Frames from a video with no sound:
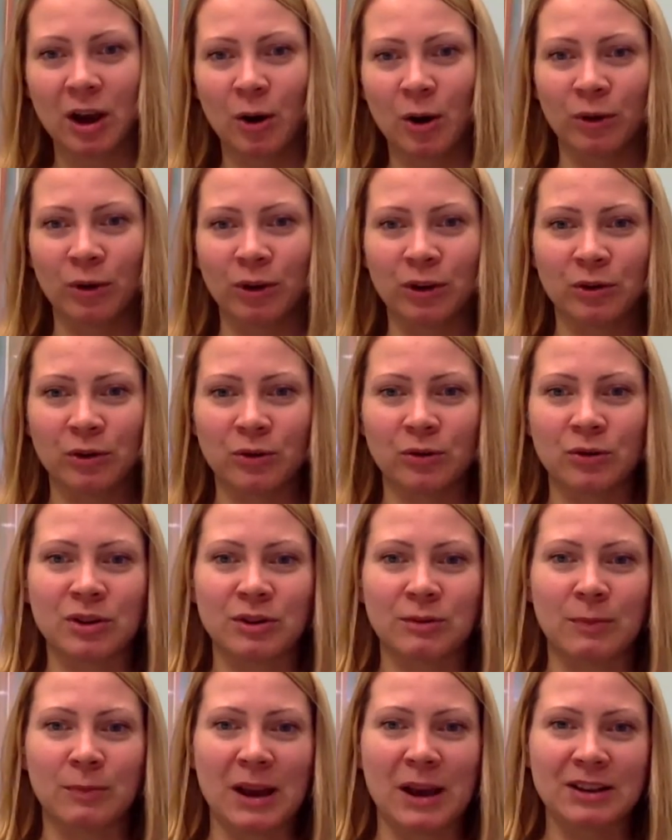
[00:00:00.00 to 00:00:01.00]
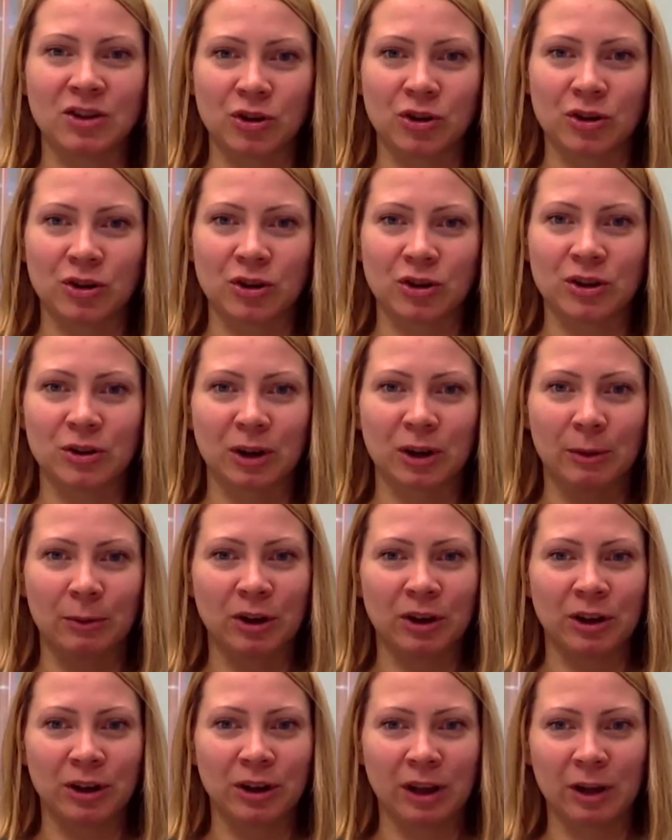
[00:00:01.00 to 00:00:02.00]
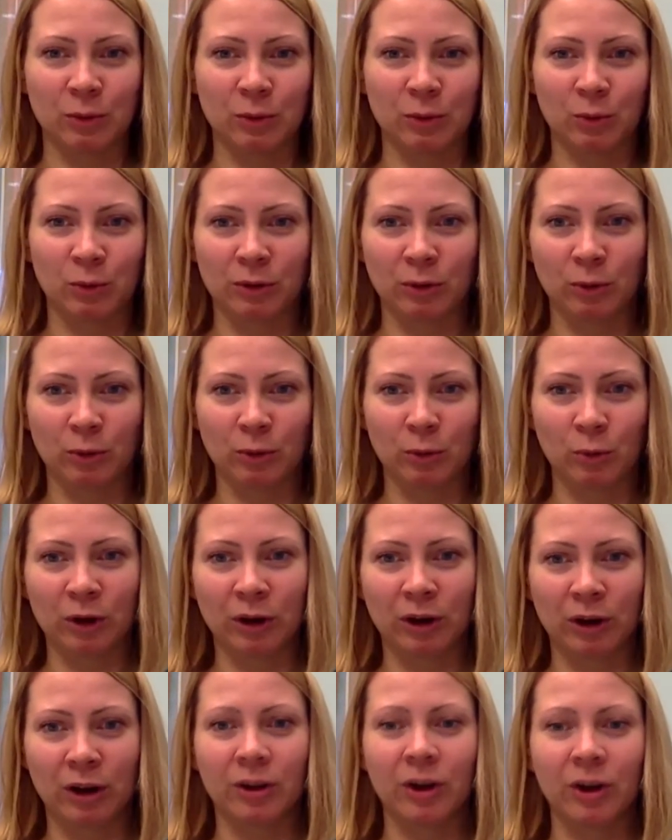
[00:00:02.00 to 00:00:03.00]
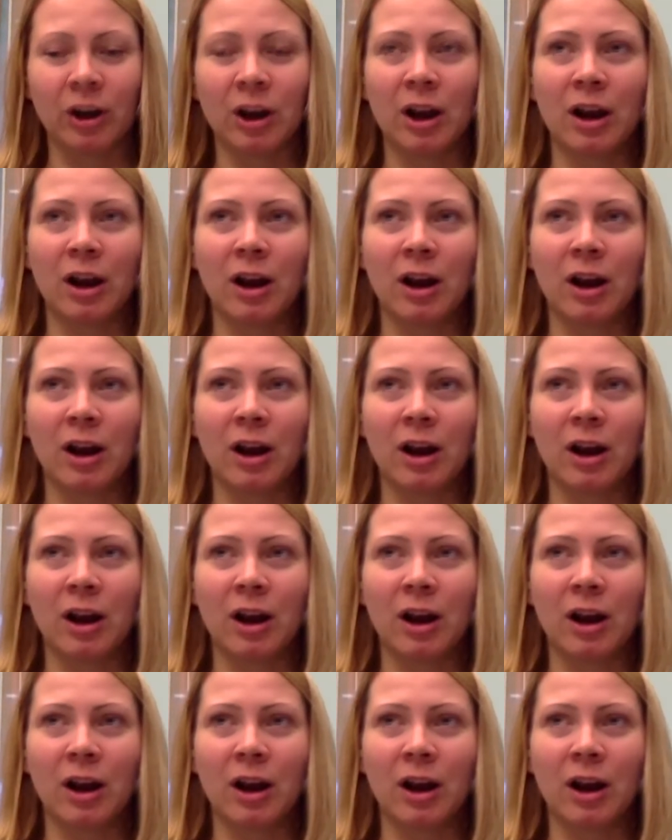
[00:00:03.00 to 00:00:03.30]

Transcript: We use messengers to communicate with one another.